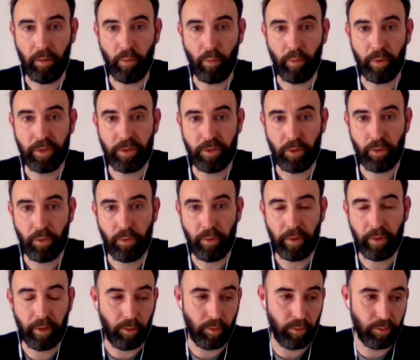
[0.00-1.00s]
with you,
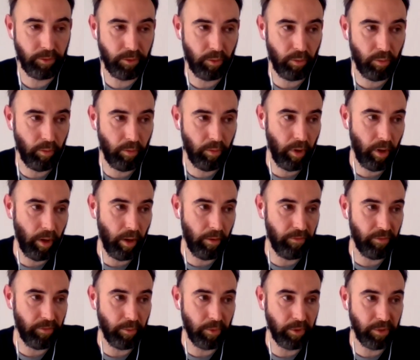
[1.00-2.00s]
and also
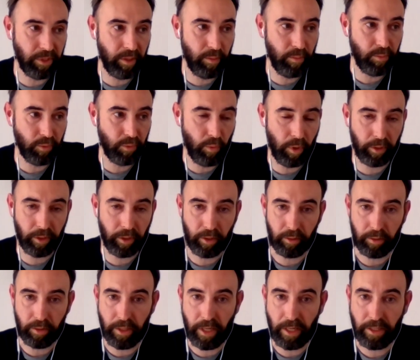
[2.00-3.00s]
from the teams working
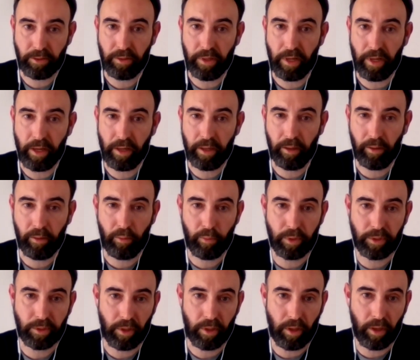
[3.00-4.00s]
on the day-to-day
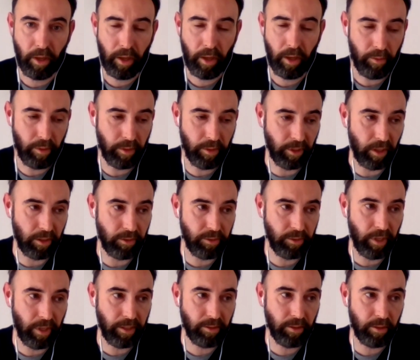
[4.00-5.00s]
with Rentals
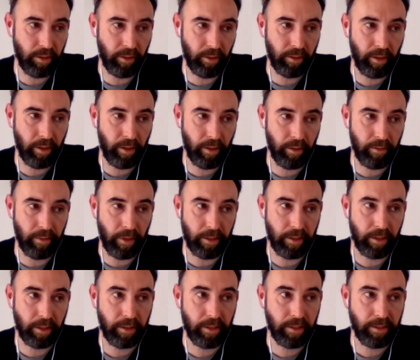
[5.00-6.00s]
United. I
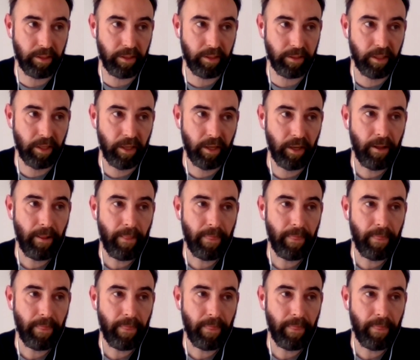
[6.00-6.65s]
think this is